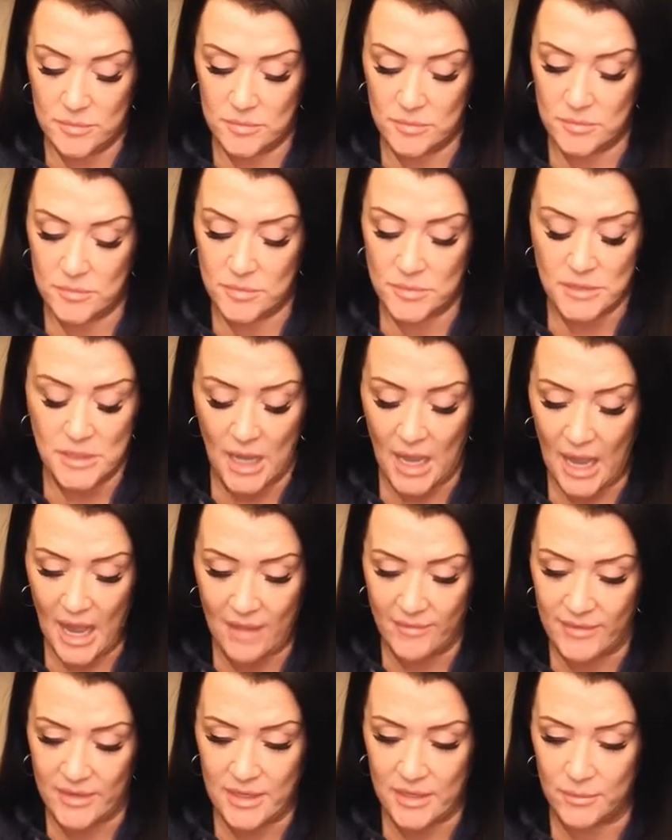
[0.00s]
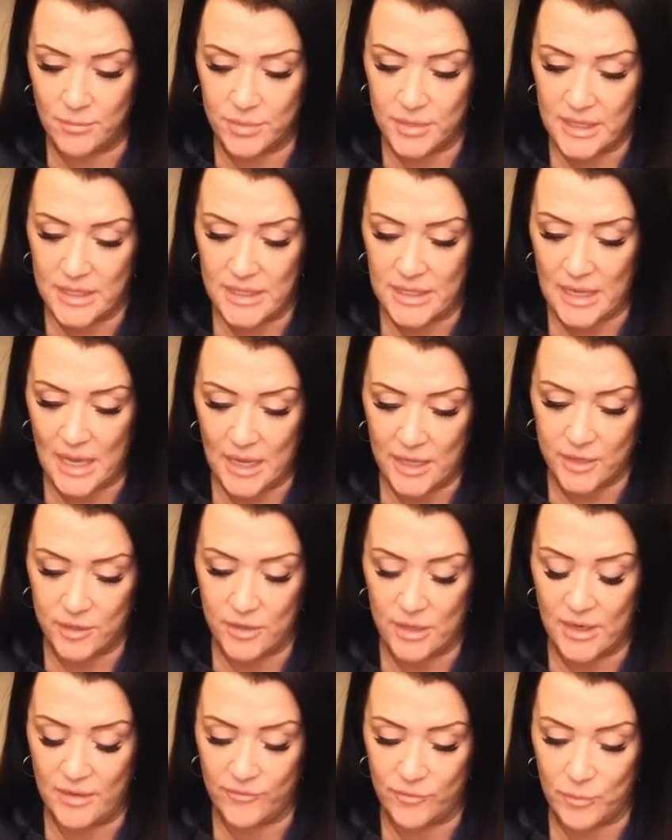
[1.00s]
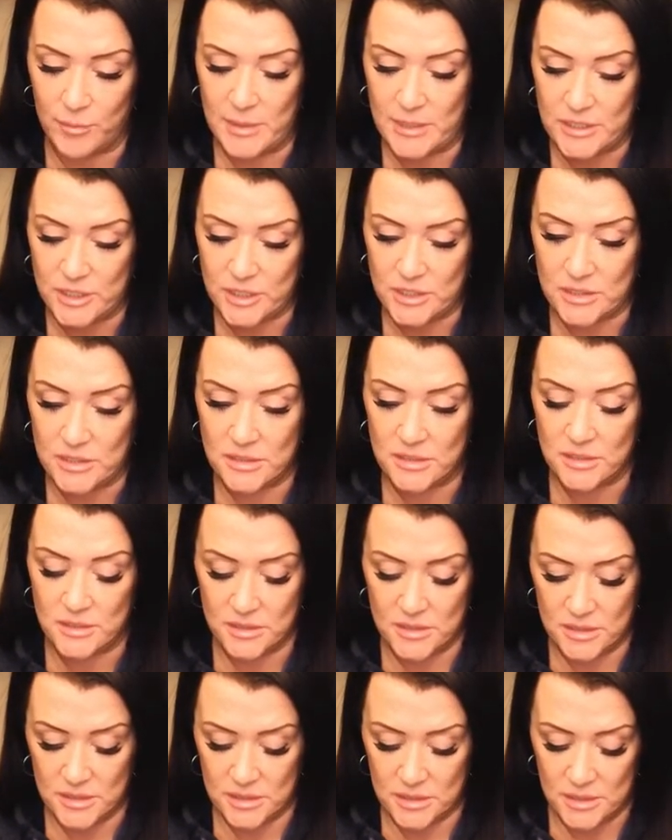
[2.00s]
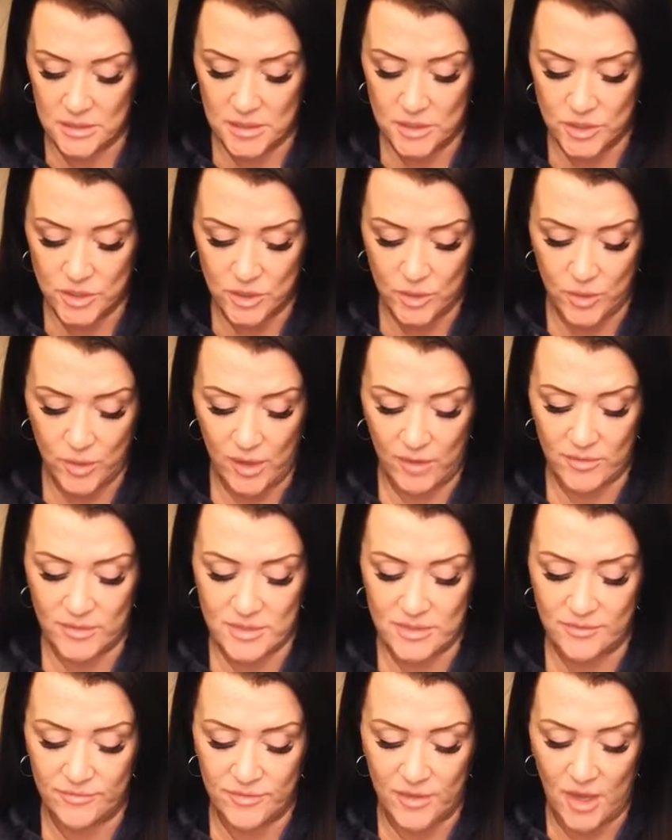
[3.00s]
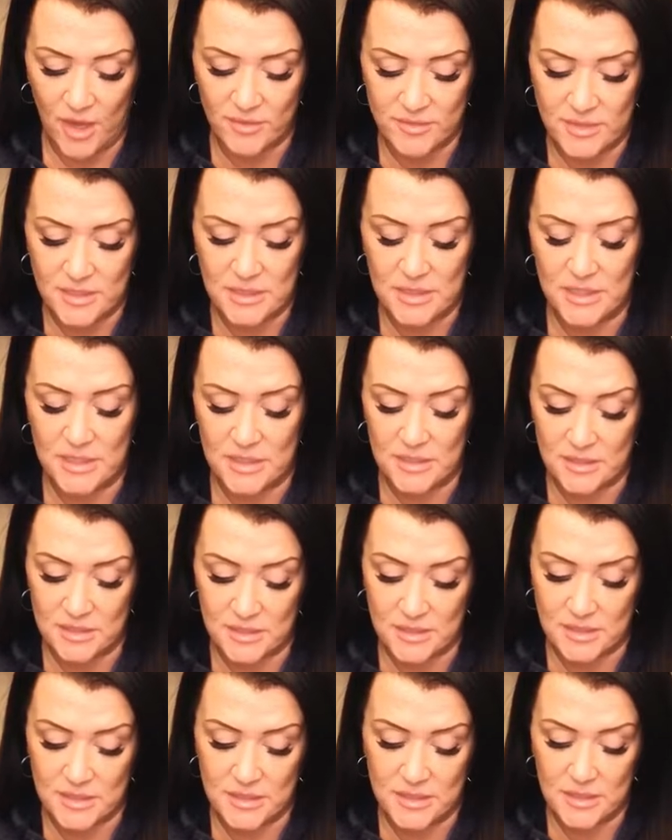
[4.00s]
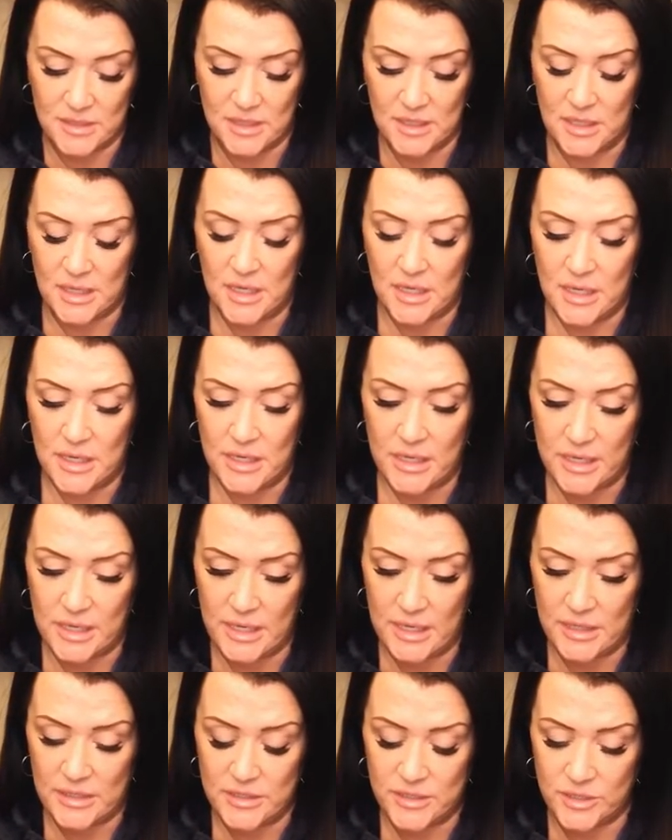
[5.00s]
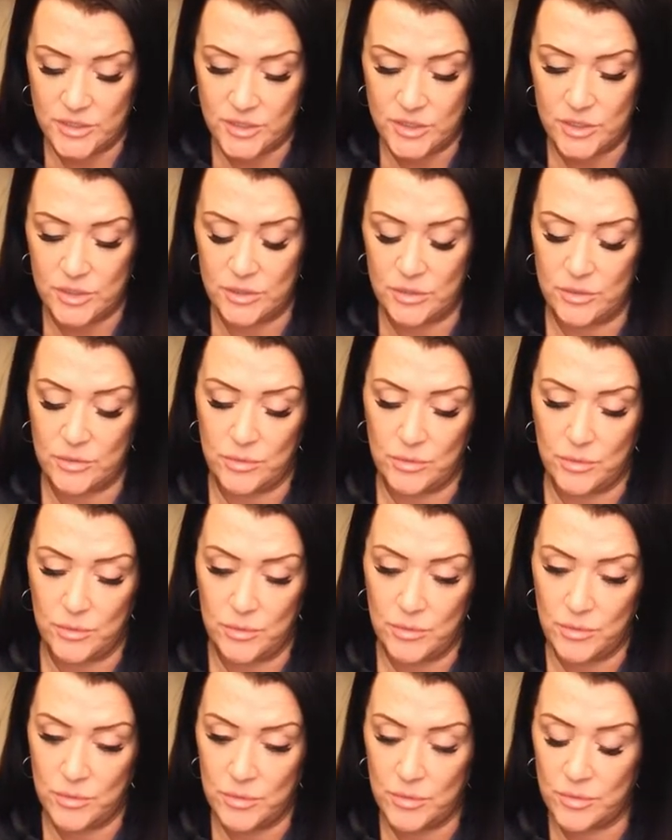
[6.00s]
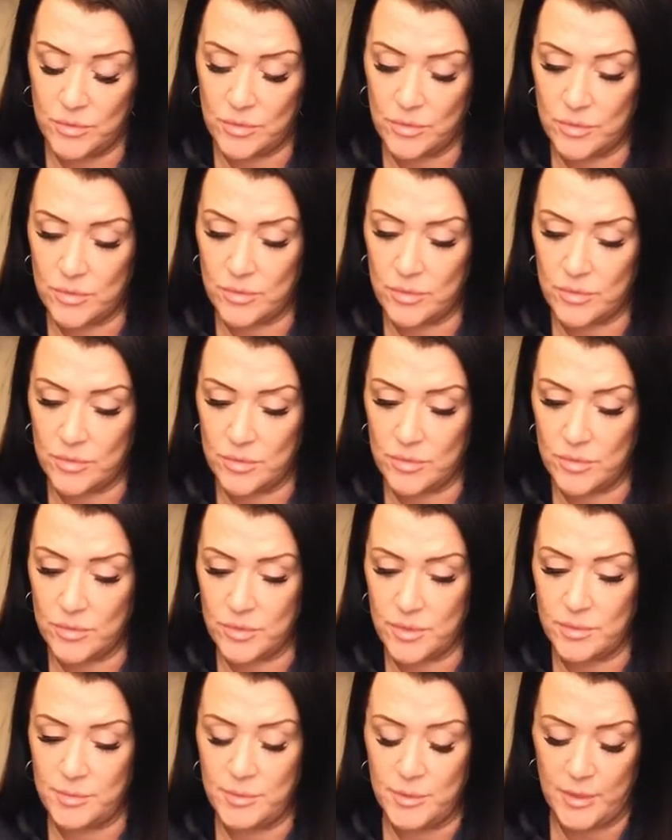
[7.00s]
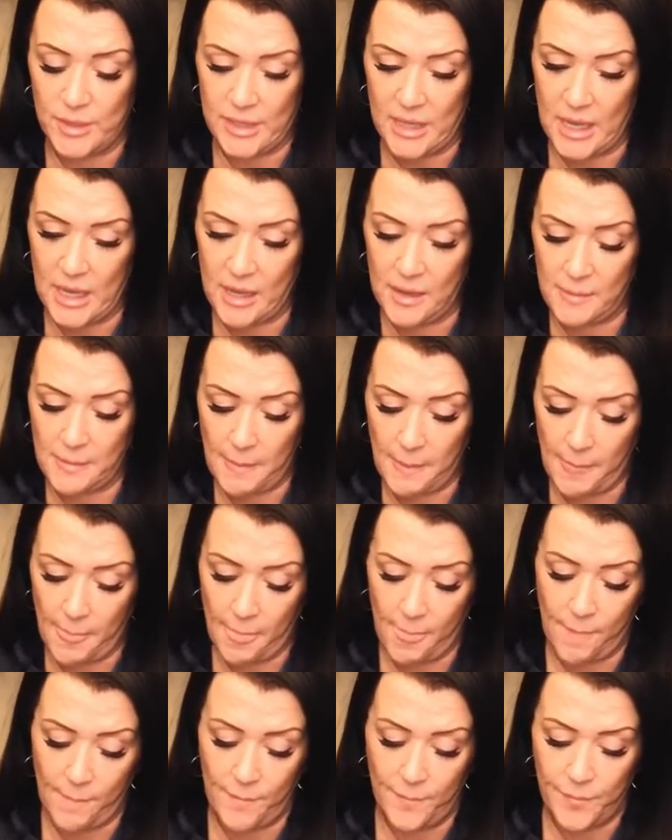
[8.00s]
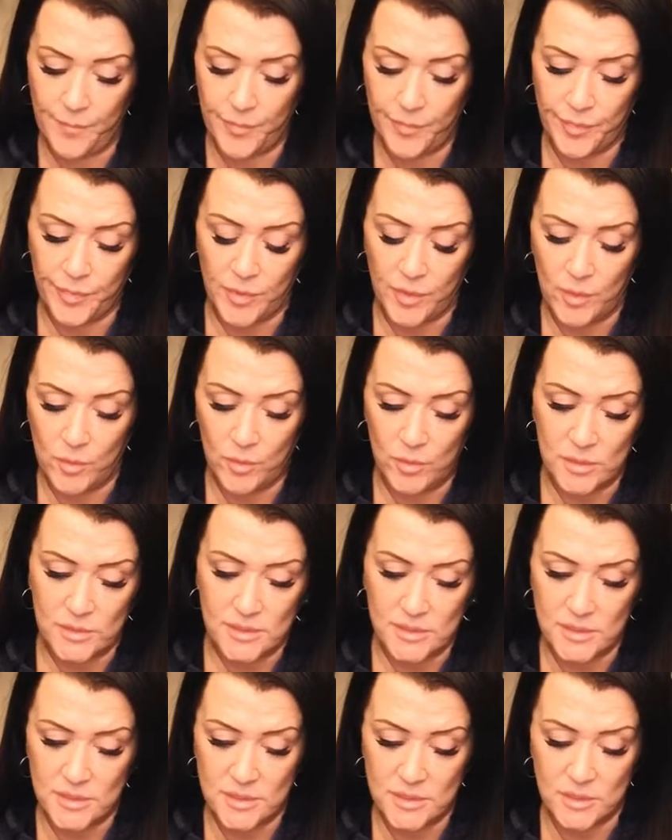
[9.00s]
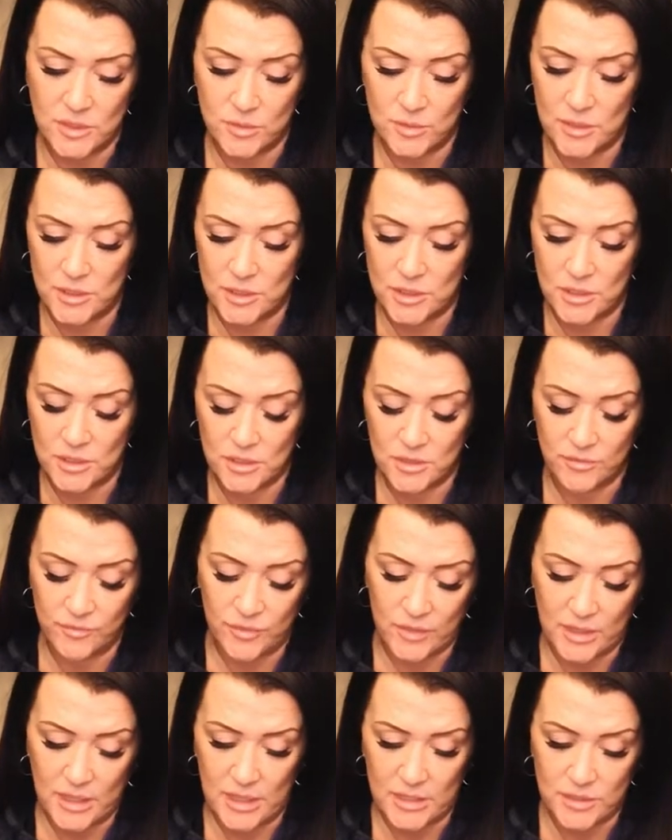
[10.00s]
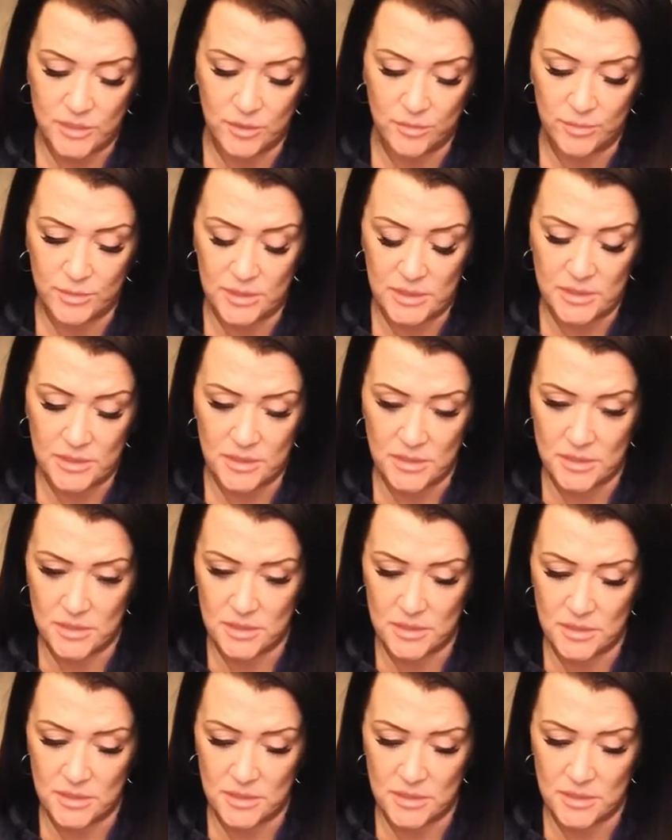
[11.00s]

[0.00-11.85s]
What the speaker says: not having complete and accurate information. So whoever's involved in this needs to communicate. Situation for Cancer, please.